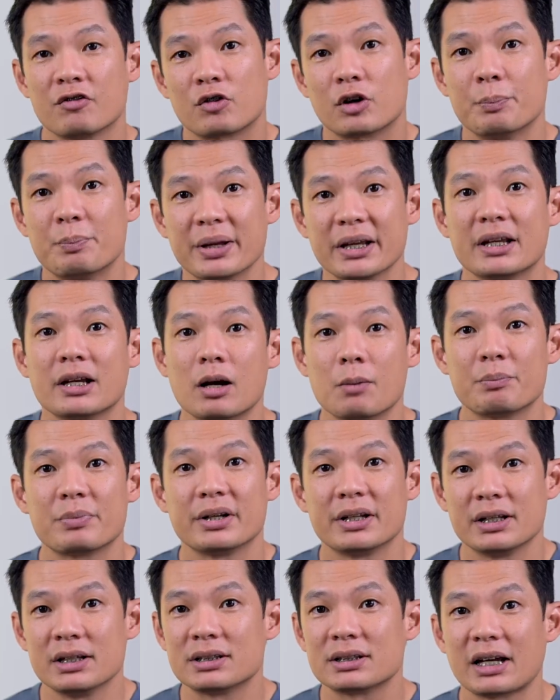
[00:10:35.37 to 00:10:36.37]
For big
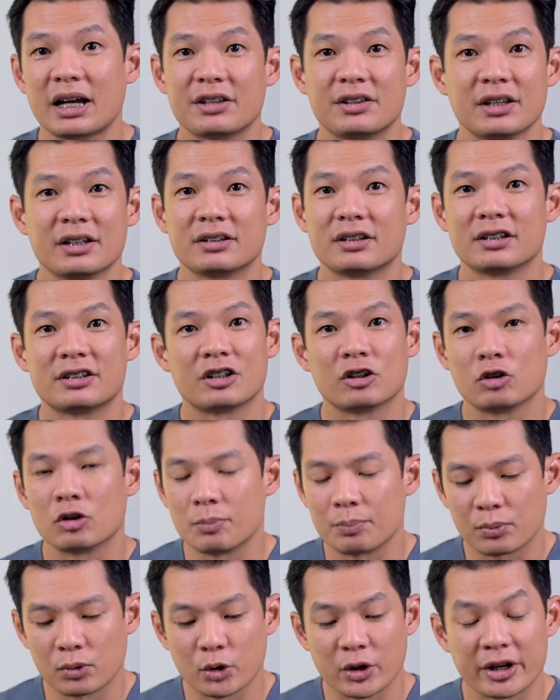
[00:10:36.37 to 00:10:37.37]
companies, I think that they'll
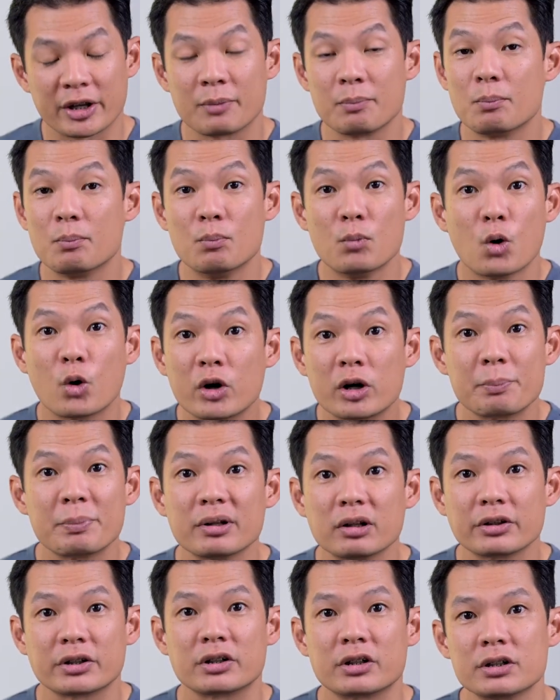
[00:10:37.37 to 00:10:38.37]
employ more
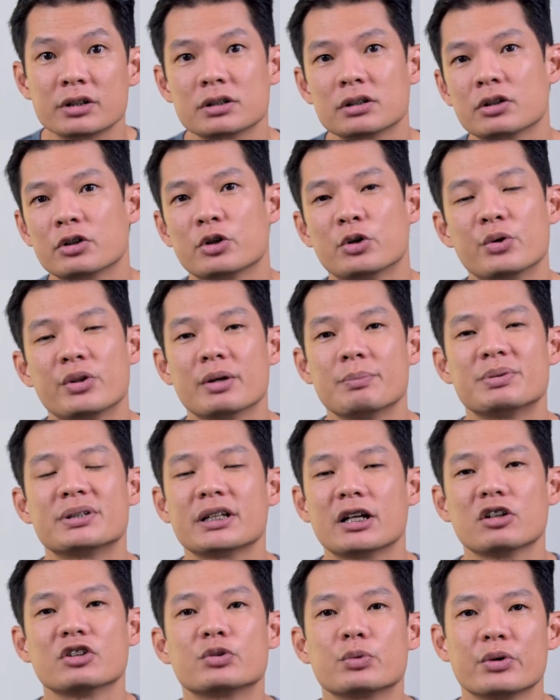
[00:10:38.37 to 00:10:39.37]
builders who
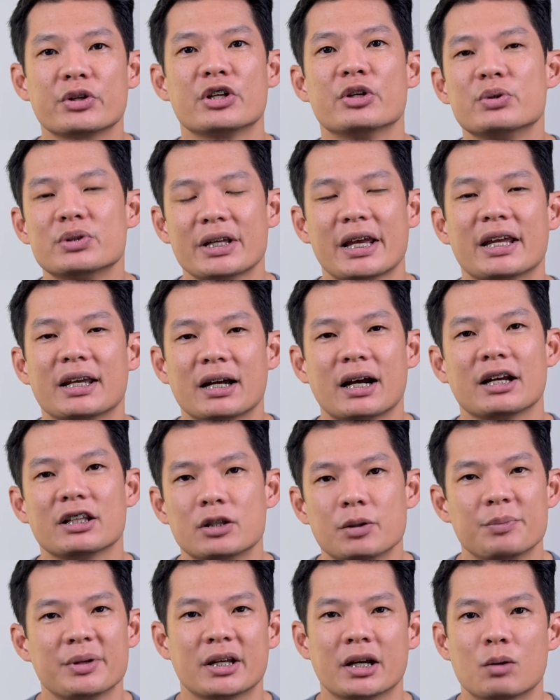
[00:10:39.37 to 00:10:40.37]
themselves will use AI
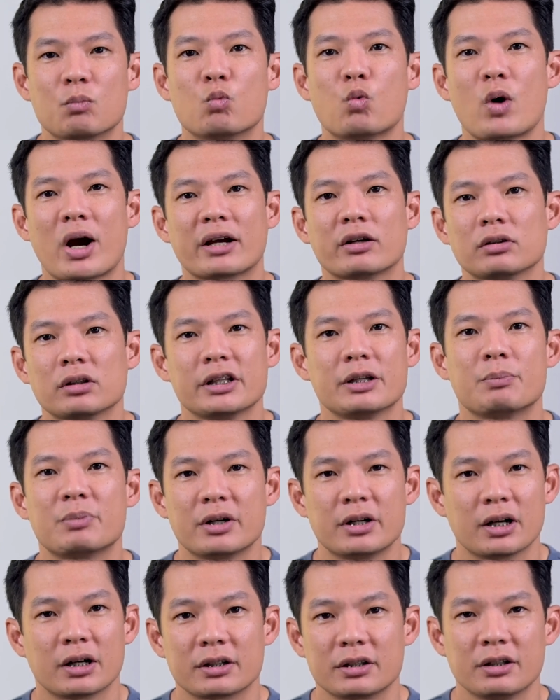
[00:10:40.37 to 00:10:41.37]
to become wildly
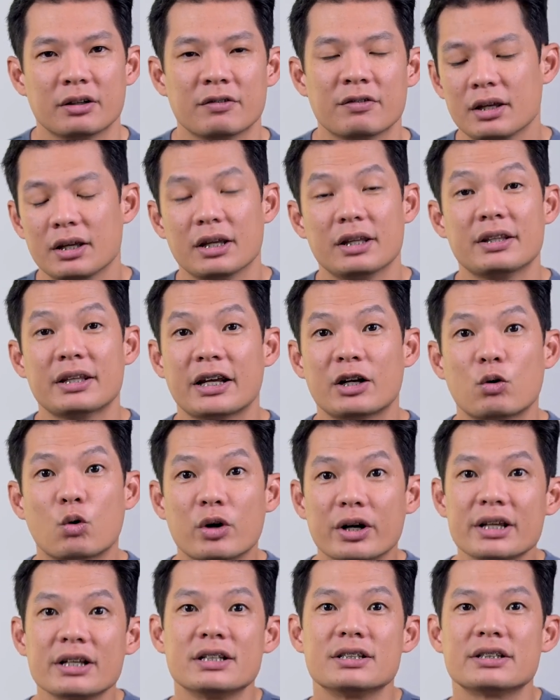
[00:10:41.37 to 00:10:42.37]
productive, and that
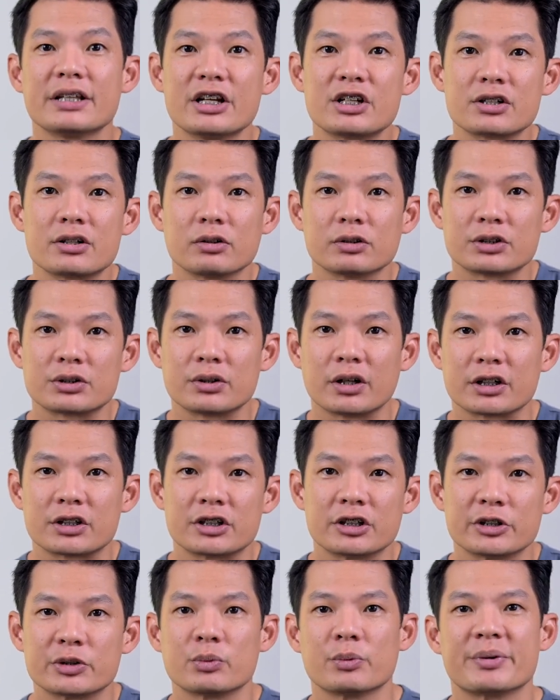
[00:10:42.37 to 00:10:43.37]
organizational
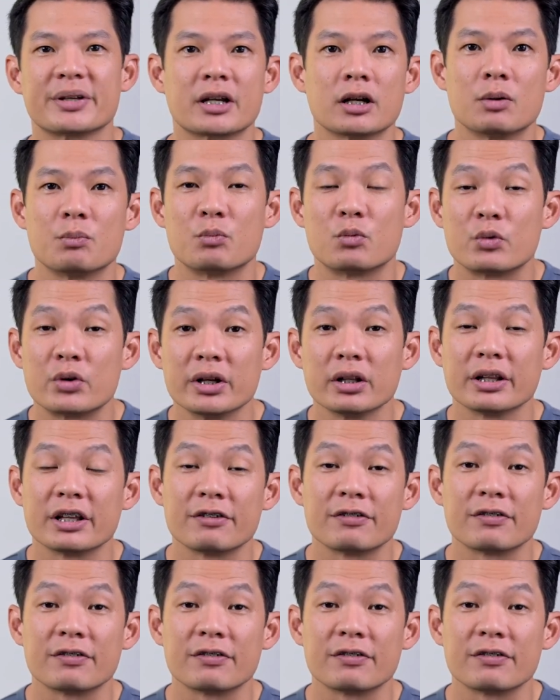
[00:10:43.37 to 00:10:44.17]
structures will become really